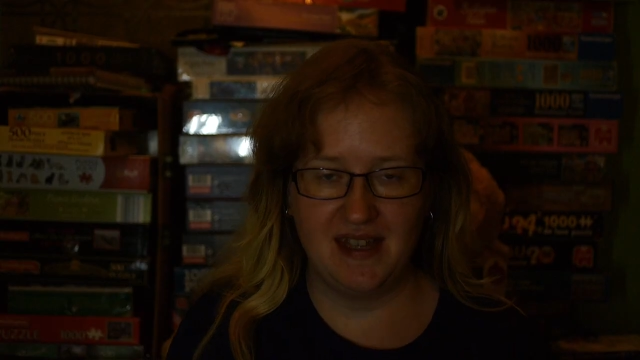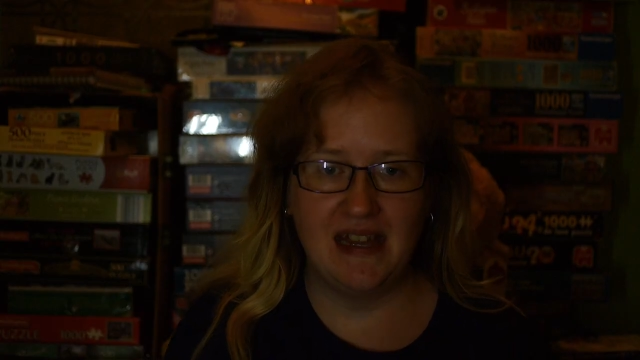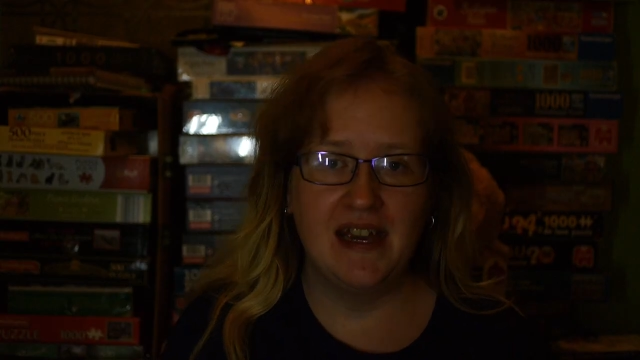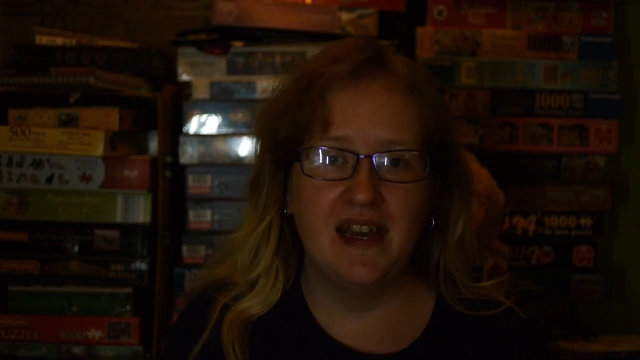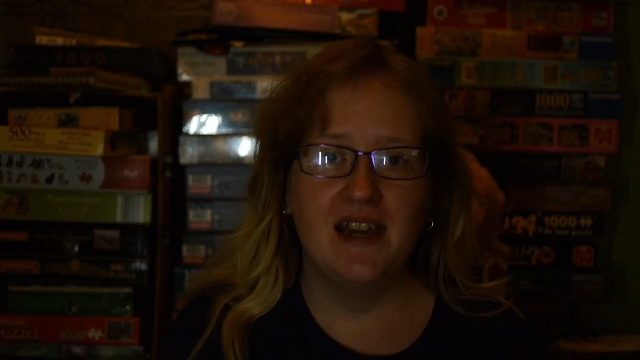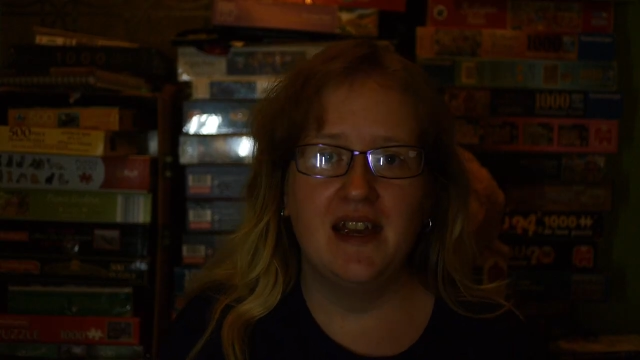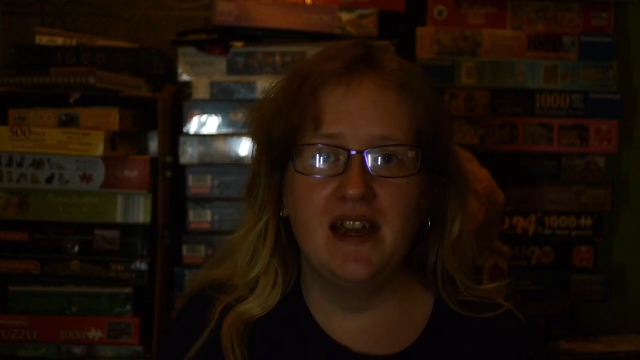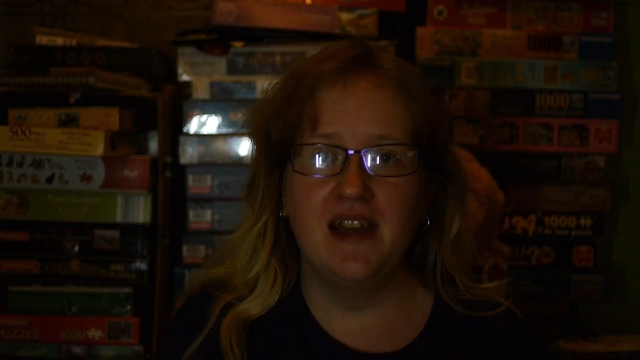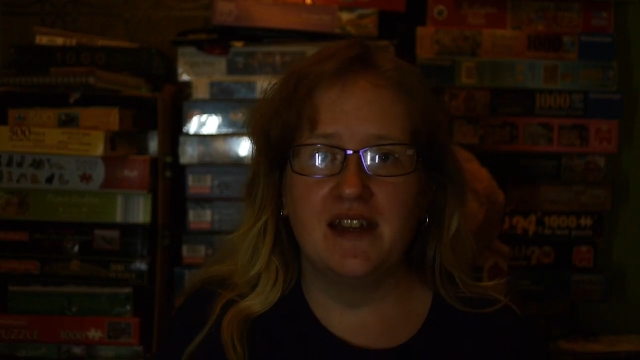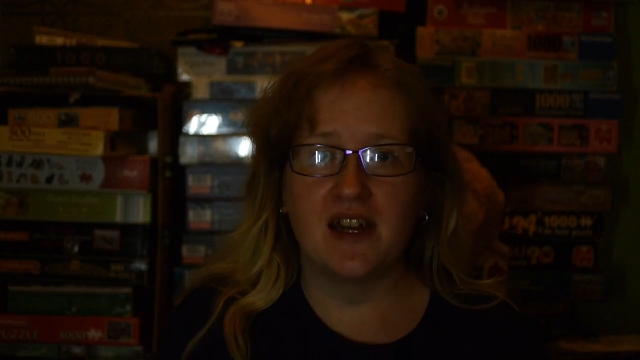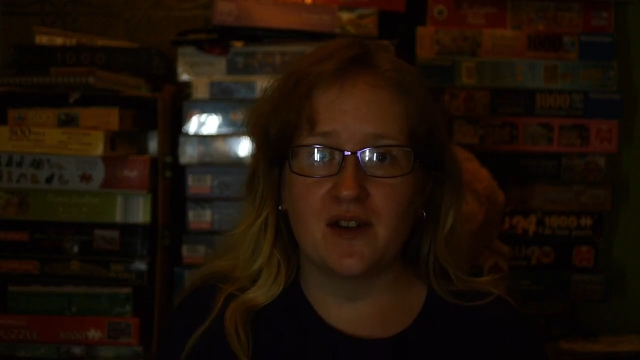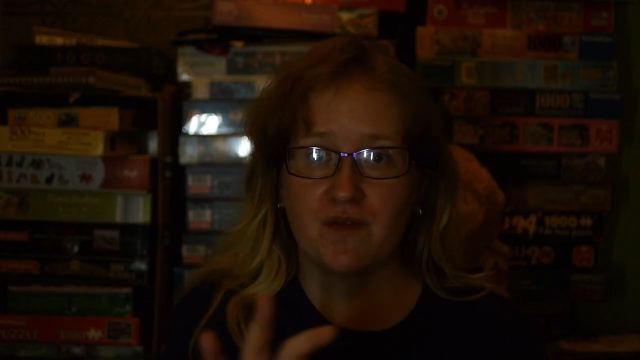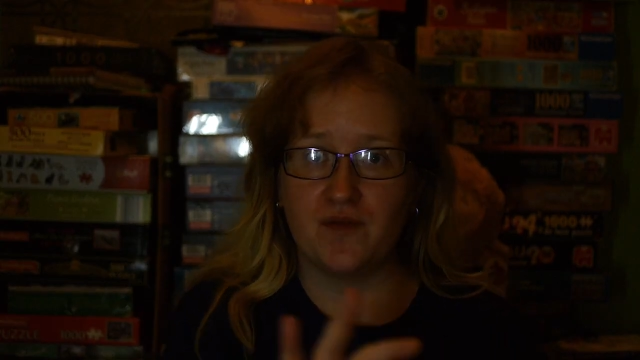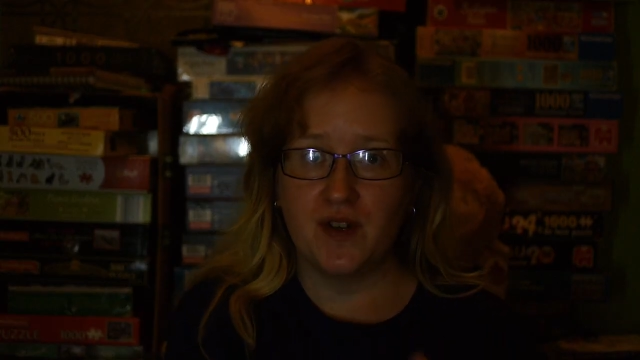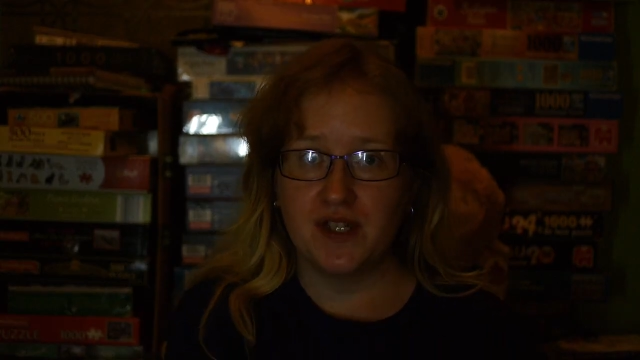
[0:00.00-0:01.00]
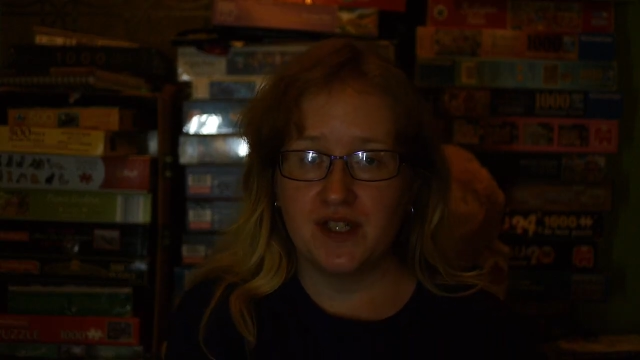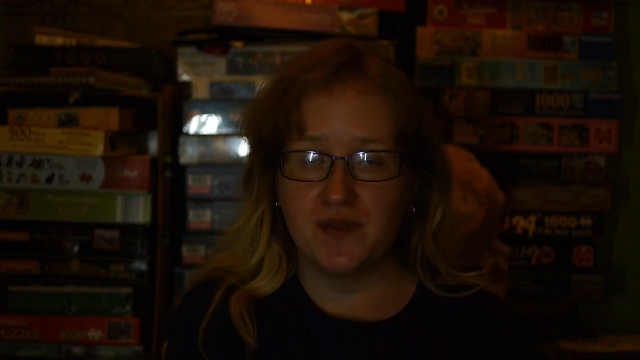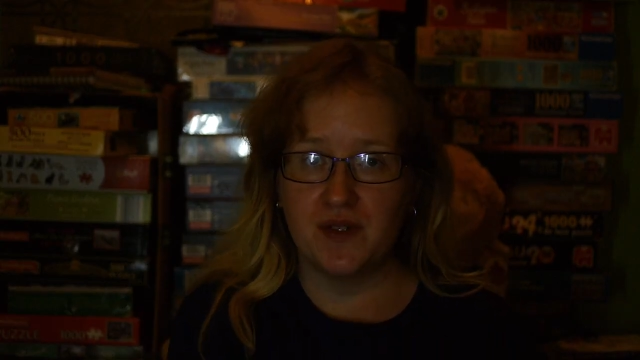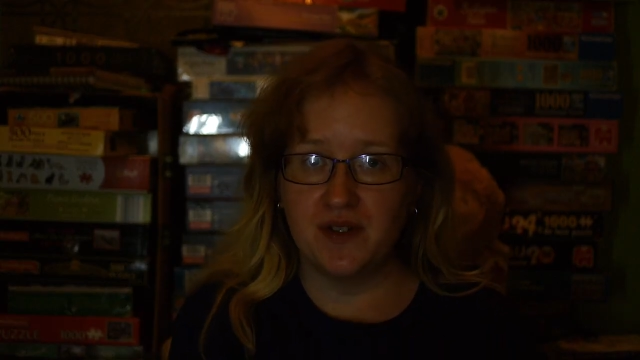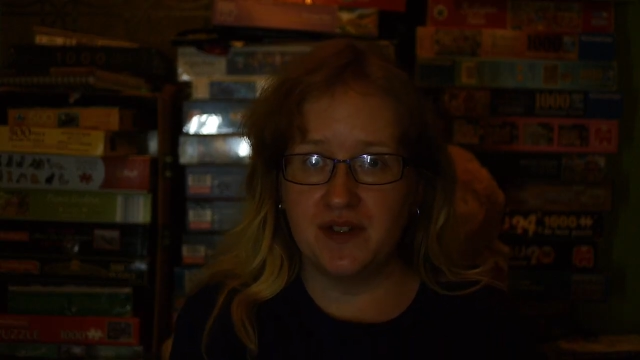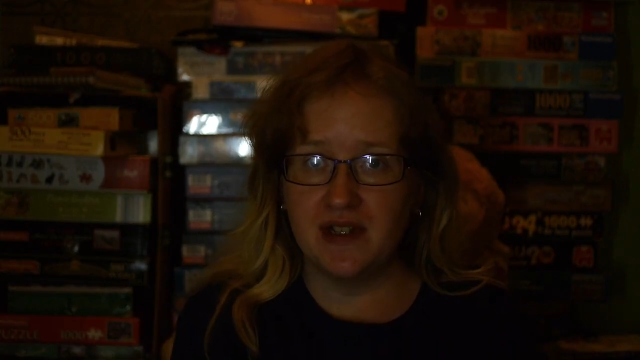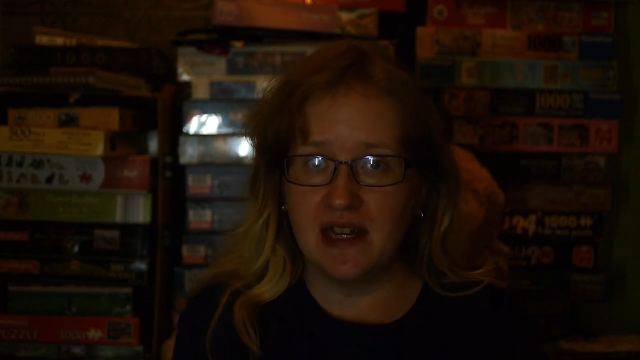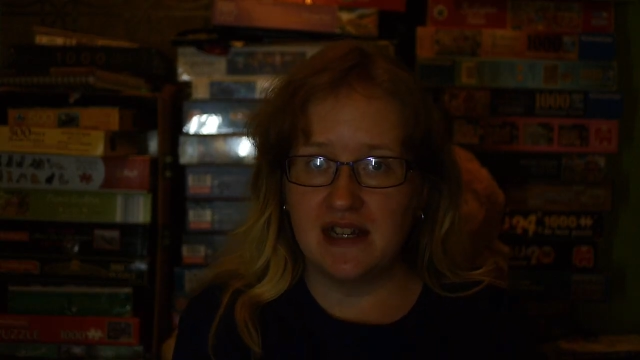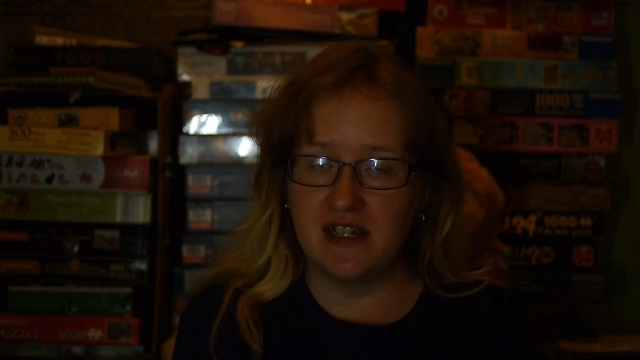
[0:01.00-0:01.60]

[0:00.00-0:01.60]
Now, first of all,